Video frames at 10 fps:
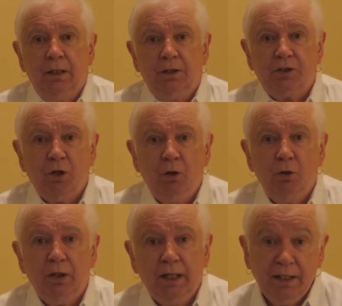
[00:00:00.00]

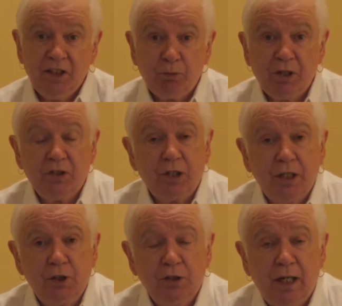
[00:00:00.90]
So in this
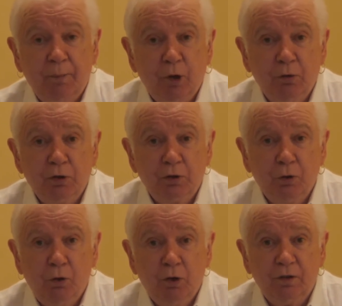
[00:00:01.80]
presentation, I'm going to
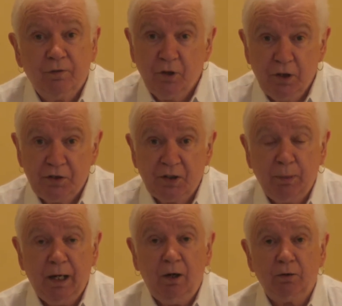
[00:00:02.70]
talk first
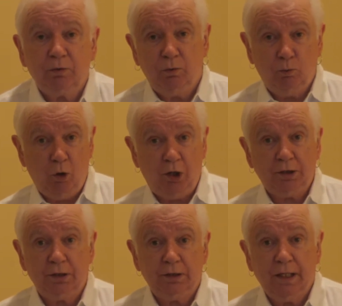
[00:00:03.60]
about
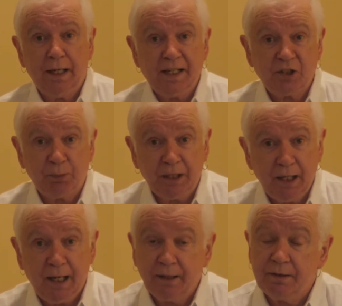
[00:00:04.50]
what an
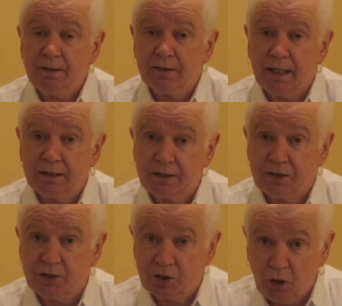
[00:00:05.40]
SPN, that is
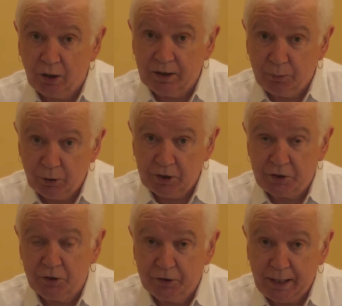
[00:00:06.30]
a scholarly
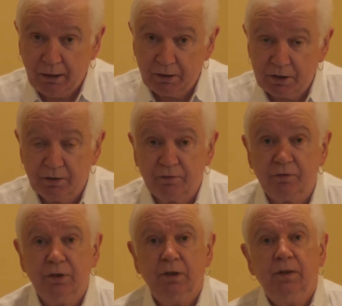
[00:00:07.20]
personal narrative,
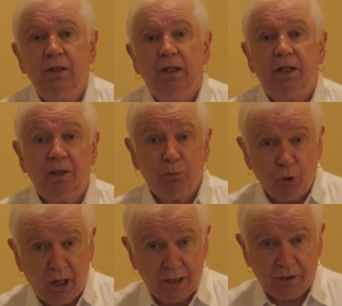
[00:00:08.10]

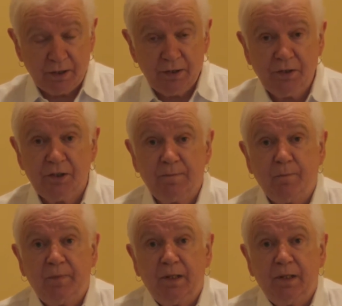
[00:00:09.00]
comprises.